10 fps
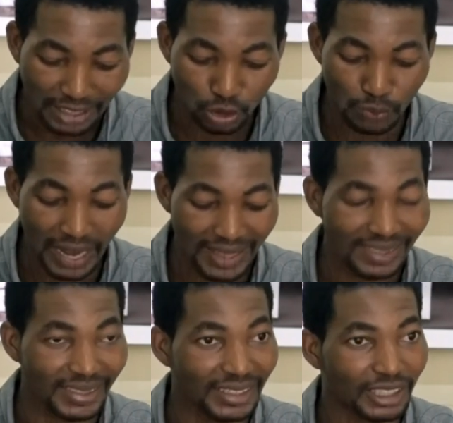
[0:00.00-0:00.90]
should be
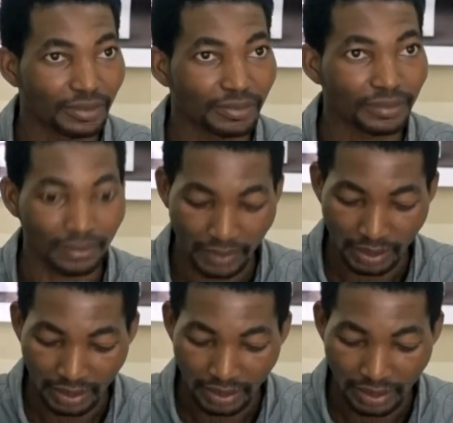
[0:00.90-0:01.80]
arrested,
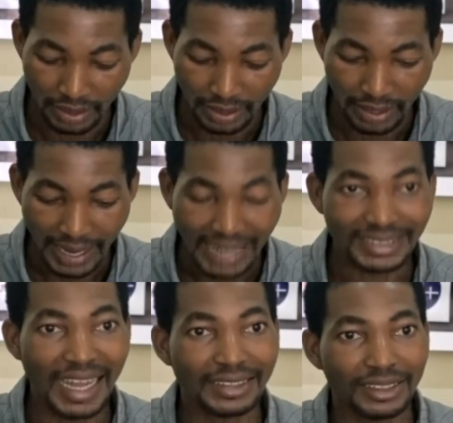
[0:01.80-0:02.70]

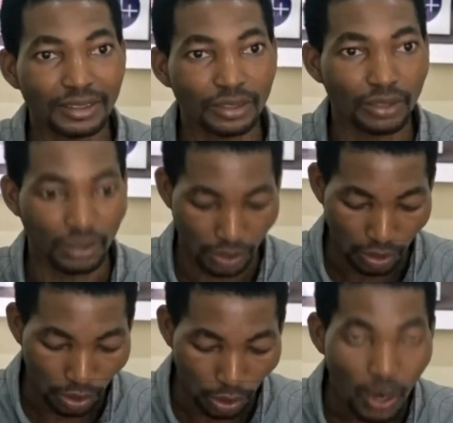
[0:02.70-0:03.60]
attacked,
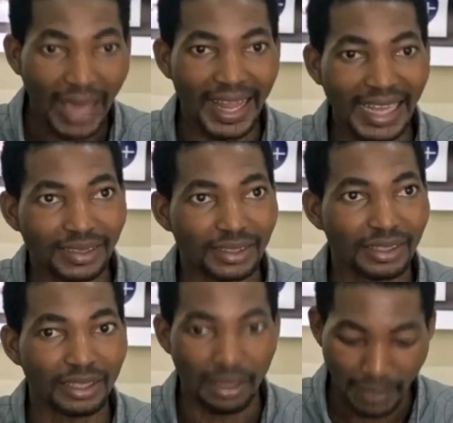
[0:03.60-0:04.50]
or harassed
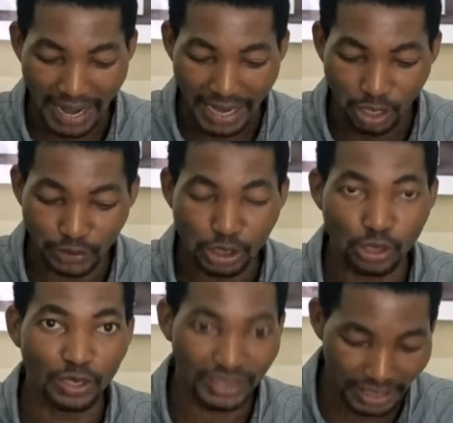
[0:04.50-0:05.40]
by any of the
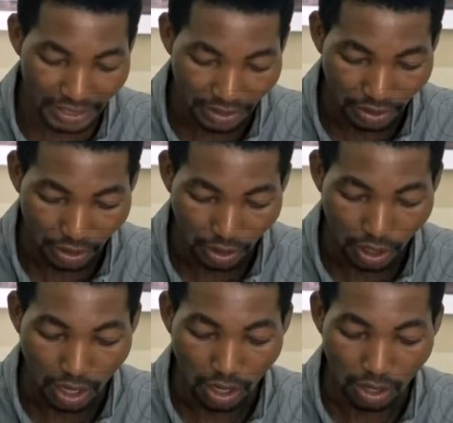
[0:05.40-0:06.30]
security
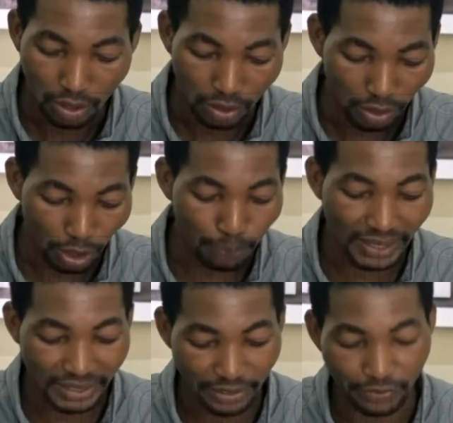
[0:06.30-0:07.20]

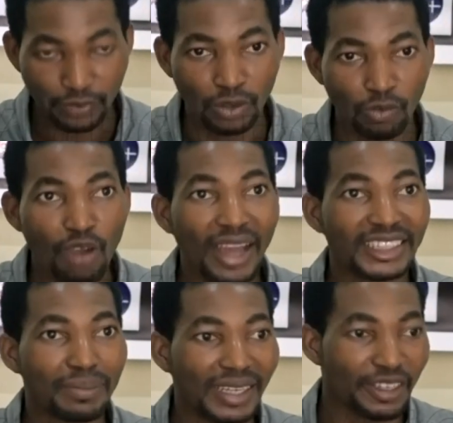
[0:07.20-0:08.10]
operatives. What we are
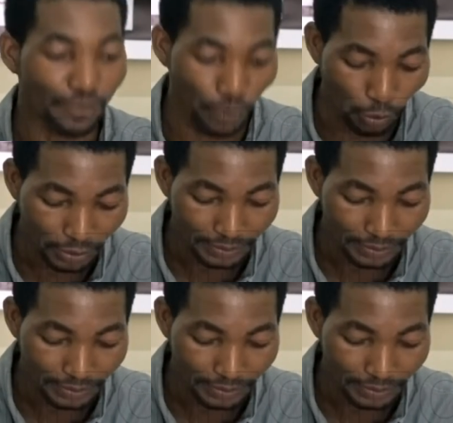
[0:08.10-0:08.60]
demanding for